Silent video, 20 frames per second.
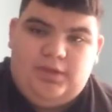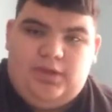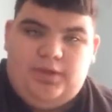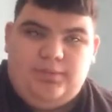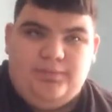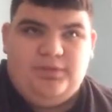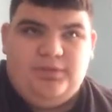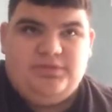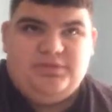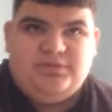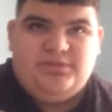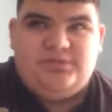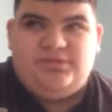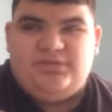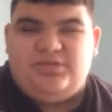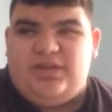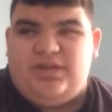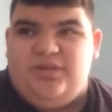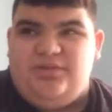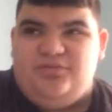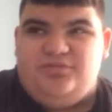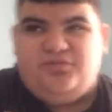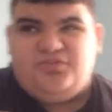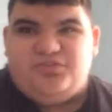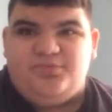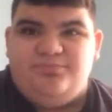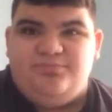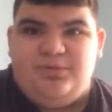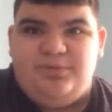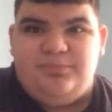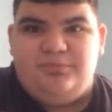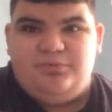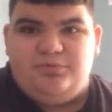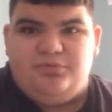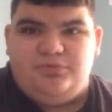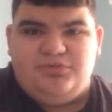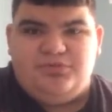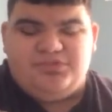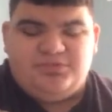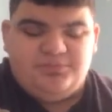I mean, I know some
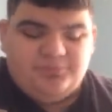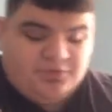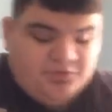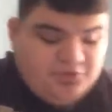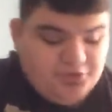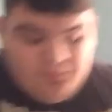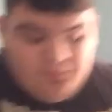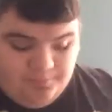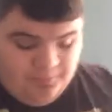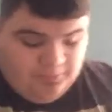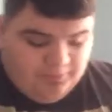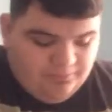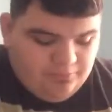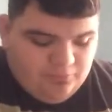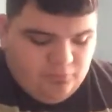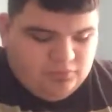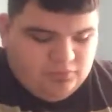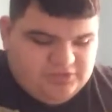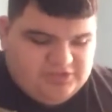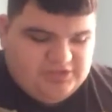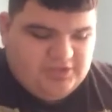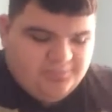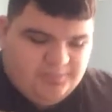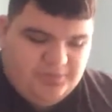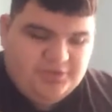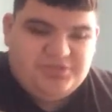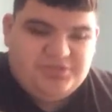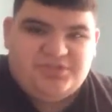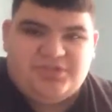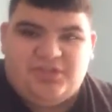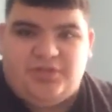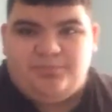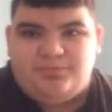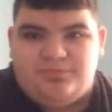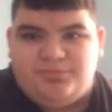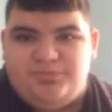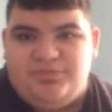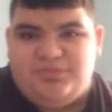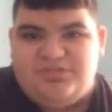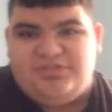good people will tell me to stop
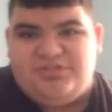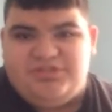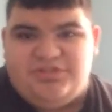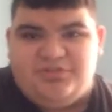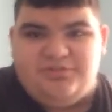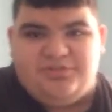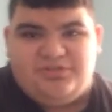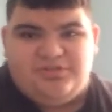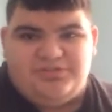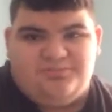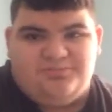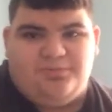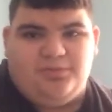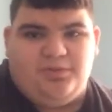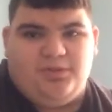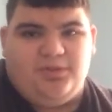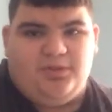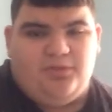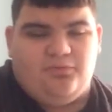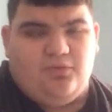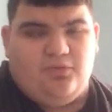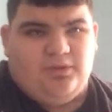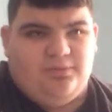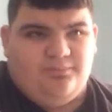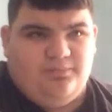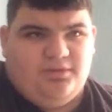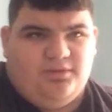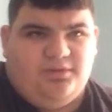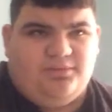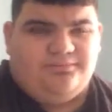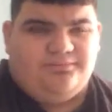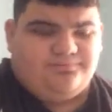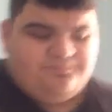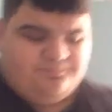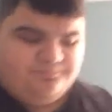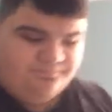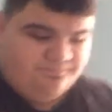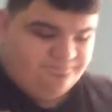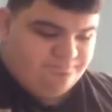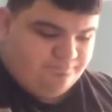doing the series, but, like, what I mean
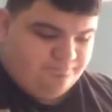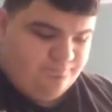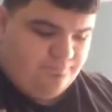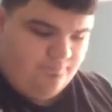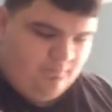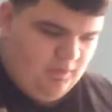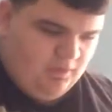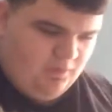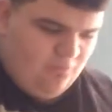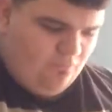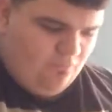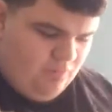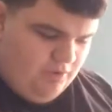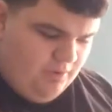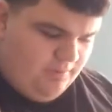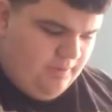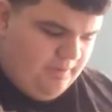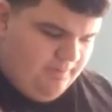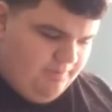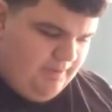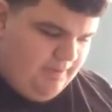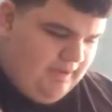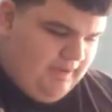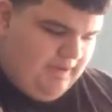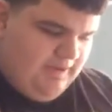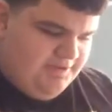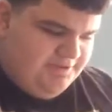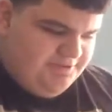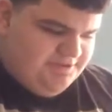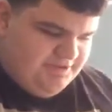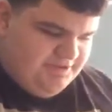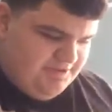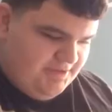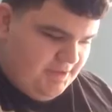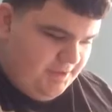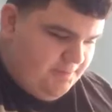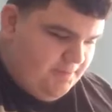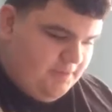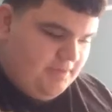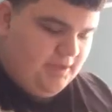by haters is,
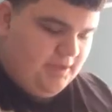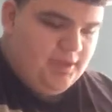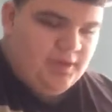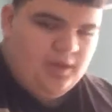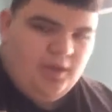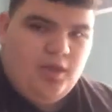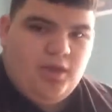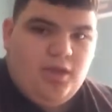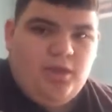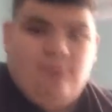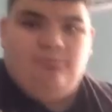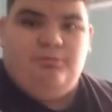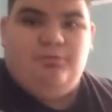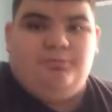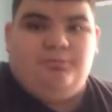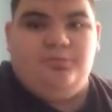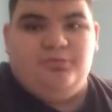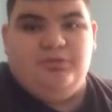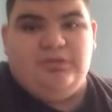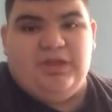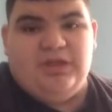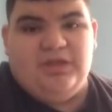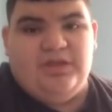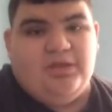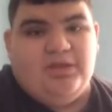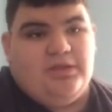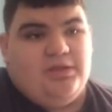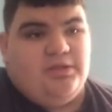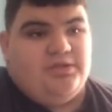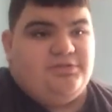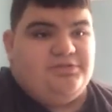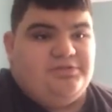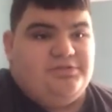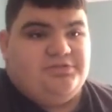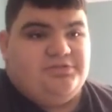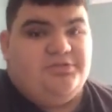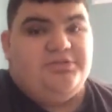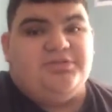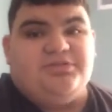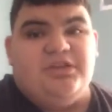I mean, like, people that
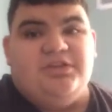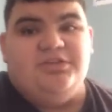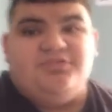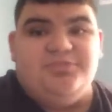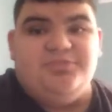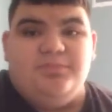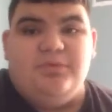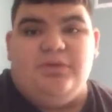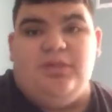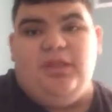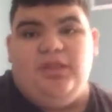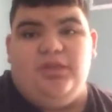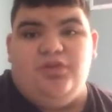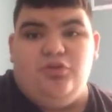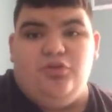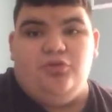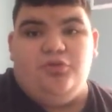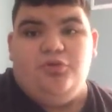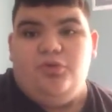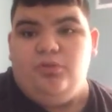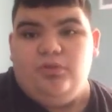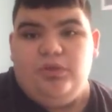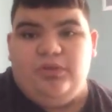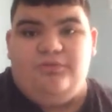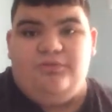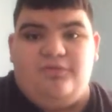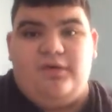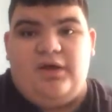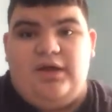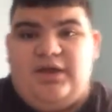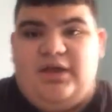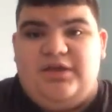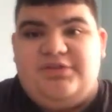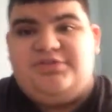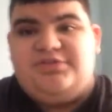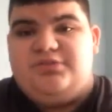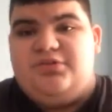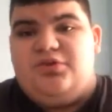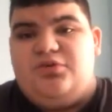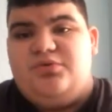said to me, like, you're no life fat
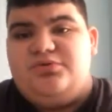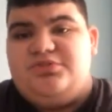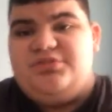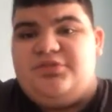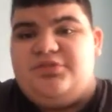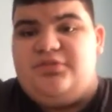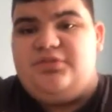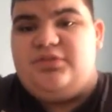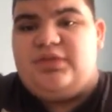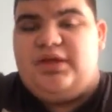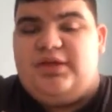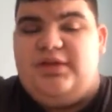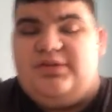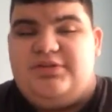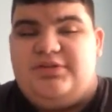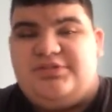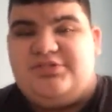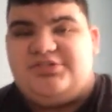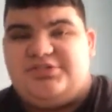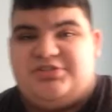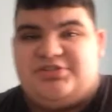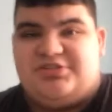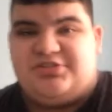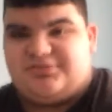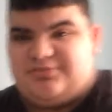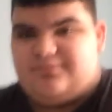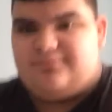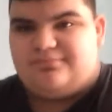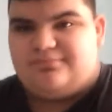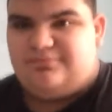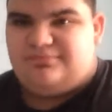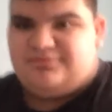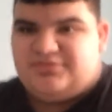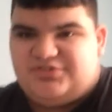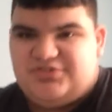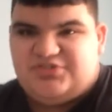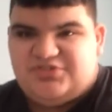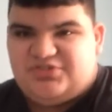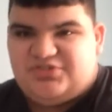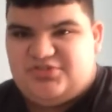ass, you know, and stuff like that, and it's just
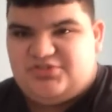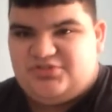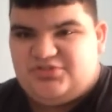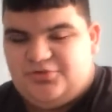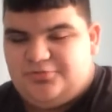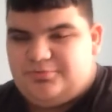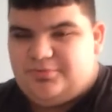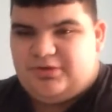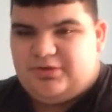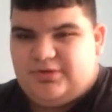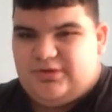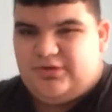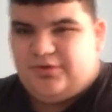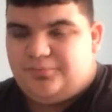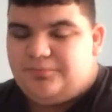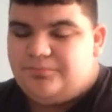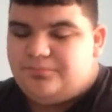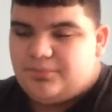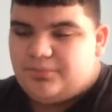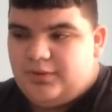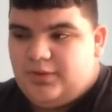stupid, you know?